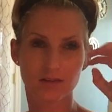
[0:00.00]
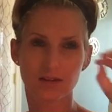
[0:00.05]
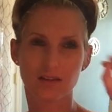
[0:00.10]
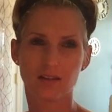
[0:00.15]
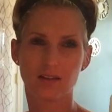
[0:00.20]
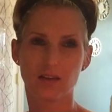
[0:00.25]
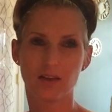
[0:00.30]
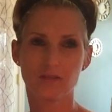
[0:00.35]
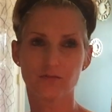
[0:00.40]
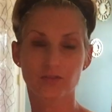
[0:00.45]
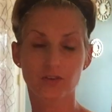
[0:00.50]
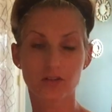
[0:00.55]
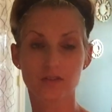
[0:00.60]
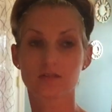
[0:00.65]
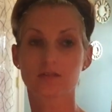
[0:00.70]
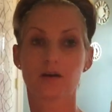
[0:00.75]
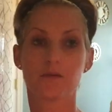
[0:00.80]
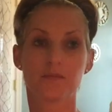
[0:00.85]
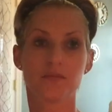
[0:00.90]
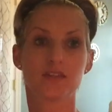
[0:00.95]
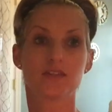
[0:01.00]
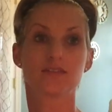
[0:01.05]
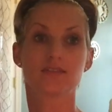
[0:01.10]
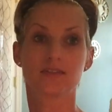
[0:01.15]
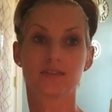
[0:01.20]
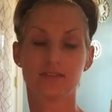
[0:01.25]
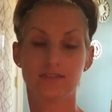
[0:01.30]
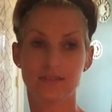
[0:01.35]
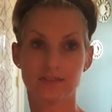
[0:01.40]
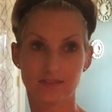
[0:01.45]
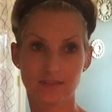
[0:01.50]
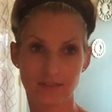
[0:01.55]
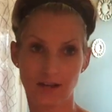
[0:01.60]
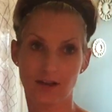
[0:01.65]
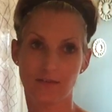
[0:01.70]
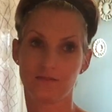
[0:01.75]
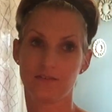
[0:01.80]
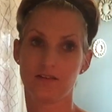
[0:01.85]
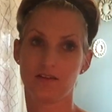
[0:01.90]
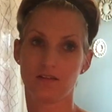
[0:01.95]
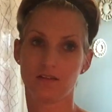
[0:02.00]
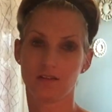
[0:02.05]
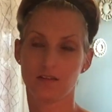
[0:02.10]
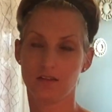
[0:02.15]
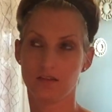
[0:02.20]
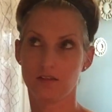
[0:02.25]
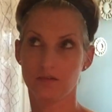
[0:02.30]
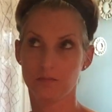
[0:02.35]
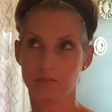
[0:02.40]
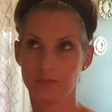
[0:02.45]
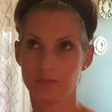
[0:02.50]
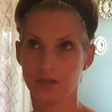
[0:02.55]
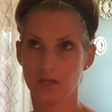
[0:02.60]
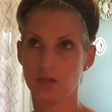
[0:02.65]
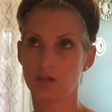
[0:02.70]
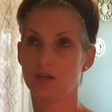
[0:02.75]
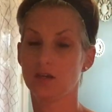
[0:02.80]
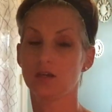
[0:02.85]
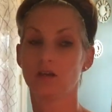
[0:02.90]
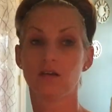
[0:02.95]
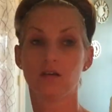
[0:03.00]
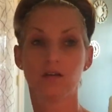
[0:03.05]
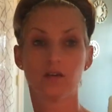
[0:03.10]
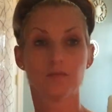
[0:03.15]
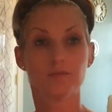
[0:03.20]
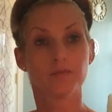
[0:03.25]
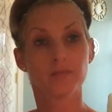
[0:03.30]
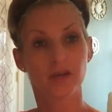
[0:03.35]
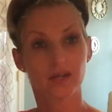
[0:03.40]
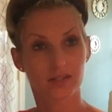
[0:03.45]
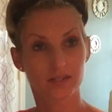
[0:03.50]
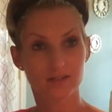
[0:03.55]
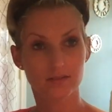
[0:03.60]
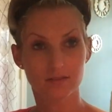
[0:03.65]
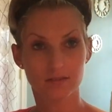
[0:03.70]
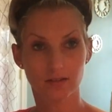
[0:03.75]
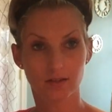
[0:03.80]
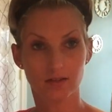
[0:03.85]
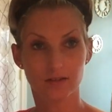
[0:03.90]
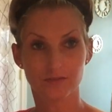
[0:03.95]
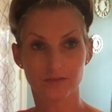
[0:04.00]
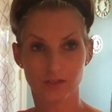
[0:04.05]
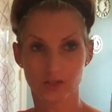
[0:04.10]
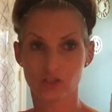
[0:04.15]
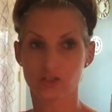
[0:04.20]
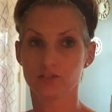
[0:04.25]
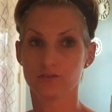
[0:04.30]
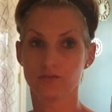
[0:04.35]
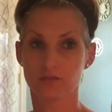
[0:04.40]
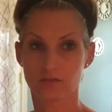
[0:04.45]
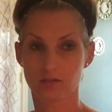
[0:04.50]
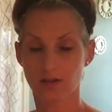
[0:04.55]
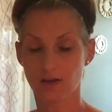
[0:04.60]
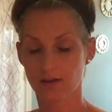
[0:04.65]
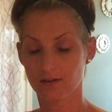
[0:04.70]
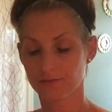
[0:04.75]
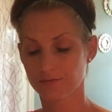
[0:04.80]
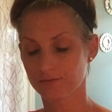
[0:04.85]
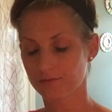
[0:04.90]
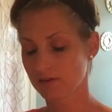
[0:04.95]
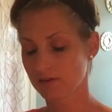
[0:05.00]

And for some, this can definitely be past life issue stuff.